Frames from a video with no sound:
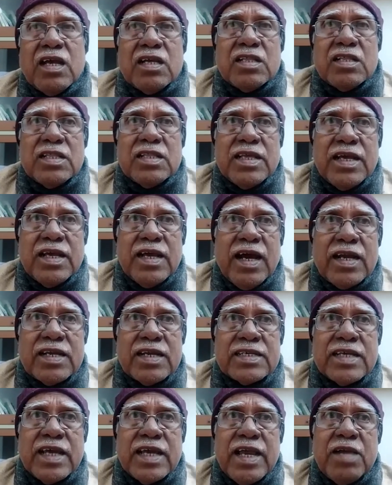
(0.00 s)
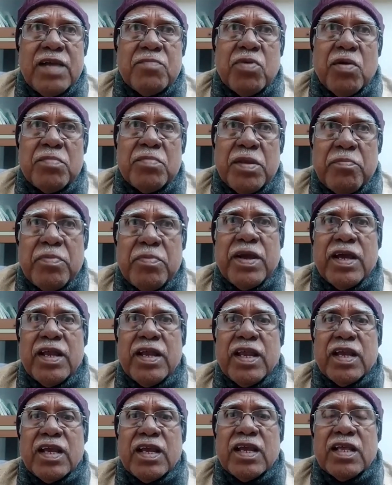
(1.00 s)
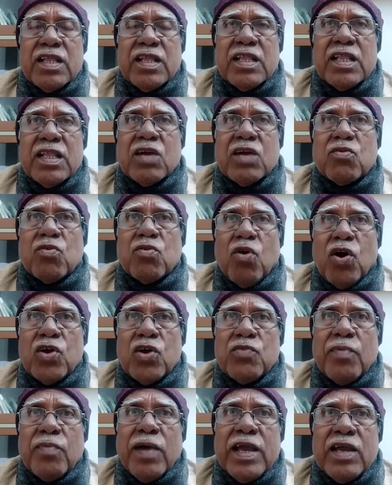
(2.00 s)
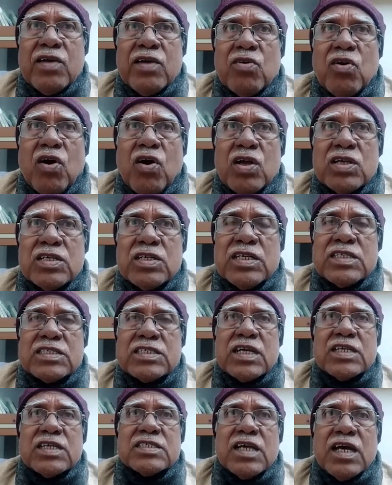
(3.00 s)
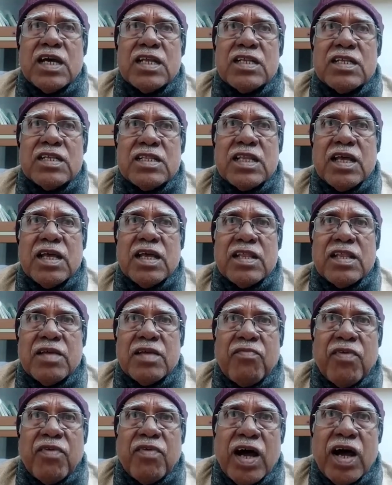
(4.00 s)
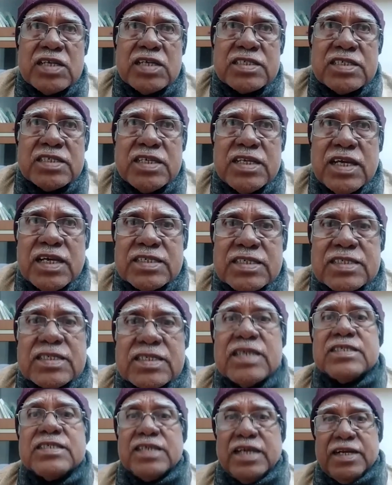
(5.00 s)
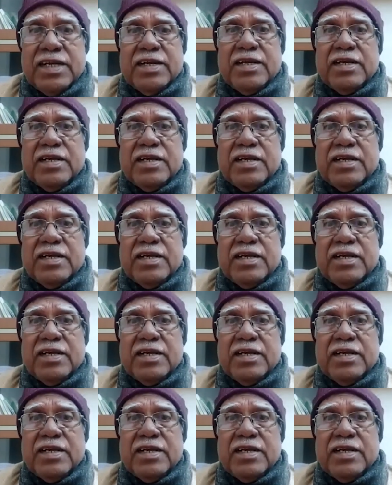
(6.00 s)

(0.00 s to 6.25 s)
they are saying from the beginning, the clause by clause discussion, the first days they said.